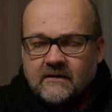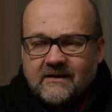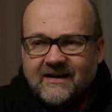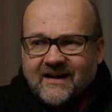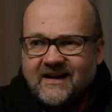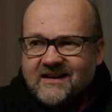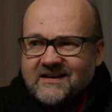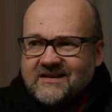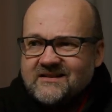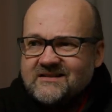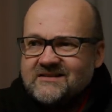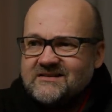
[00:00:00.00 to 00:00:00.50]

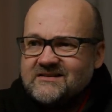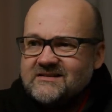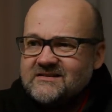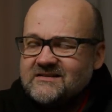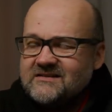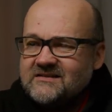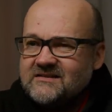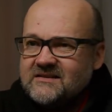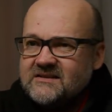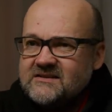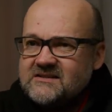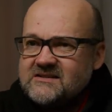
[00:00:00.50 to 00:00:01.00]
And
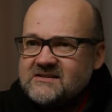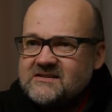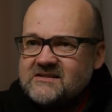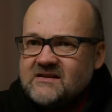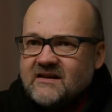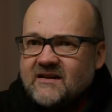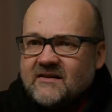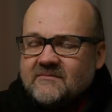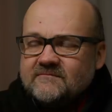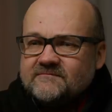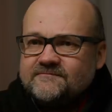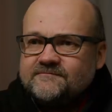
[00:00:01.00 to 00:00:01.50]
it's
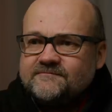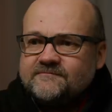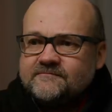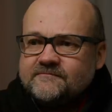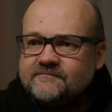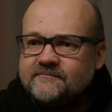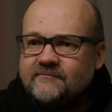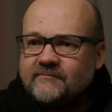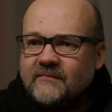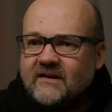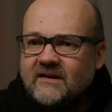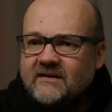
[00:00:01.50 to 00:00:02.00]

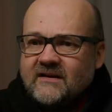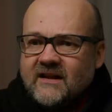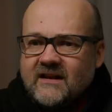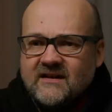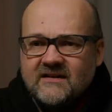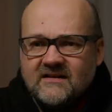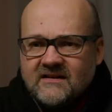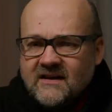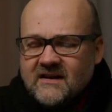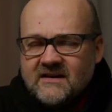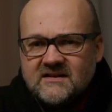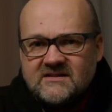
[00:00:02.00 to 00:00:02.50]

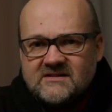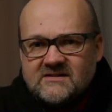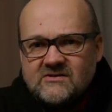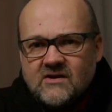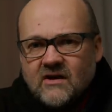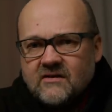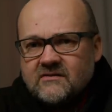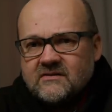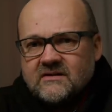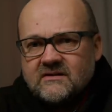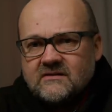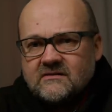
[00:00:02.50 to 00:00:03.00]
then it's
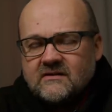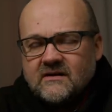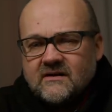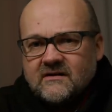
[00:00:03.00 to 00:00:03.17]
not,